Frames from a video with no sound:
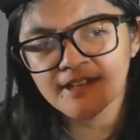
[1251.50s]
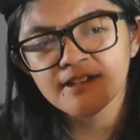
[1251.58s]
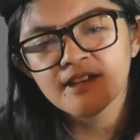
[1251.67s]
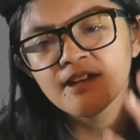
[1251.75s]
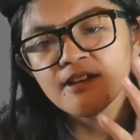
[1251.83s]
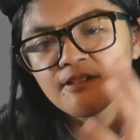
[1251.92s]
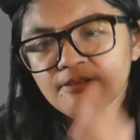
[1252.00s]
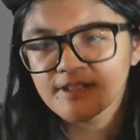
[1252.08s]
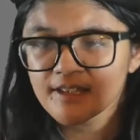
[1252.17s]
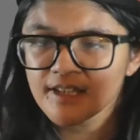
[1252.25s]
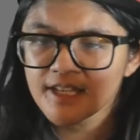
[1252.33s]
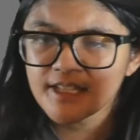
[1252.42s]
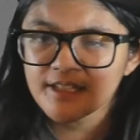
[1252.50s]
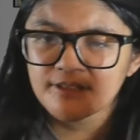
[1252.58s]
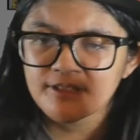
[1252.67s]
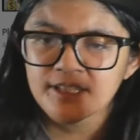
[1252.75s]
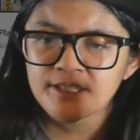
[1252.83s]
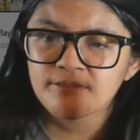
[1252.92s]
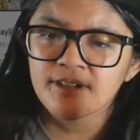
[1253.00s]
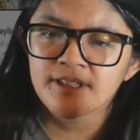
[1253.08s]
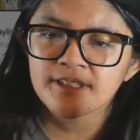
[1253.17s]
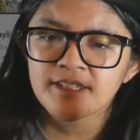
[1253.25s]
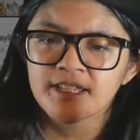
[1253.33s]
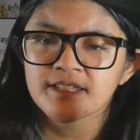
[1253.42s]
related to this one, then
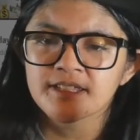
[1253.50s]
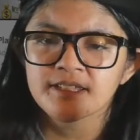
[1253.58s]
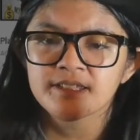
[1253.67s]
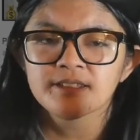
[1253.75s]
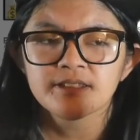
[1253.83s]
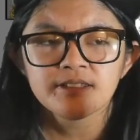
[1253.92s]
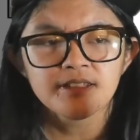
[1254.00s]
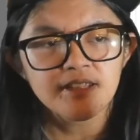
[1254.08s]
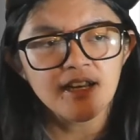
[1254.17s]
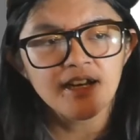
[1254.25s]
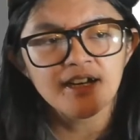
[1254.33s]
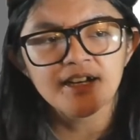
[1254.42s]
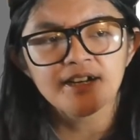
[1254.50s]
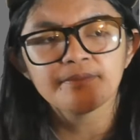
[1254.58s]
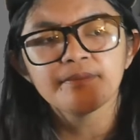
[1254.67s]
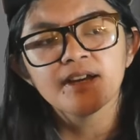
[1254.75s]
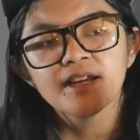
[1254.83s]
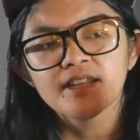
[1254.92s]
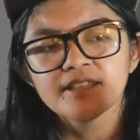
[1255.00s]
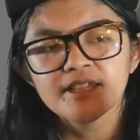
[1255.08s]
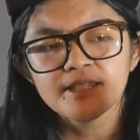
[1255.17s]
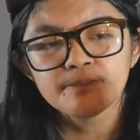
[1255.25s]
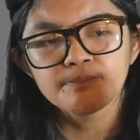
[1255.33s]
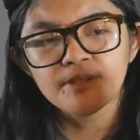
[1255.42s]
just
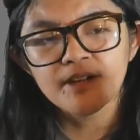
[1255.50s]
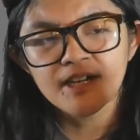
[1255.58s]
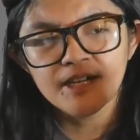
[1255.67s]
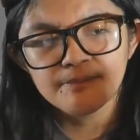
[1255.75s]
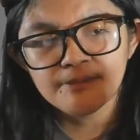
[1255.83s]
put a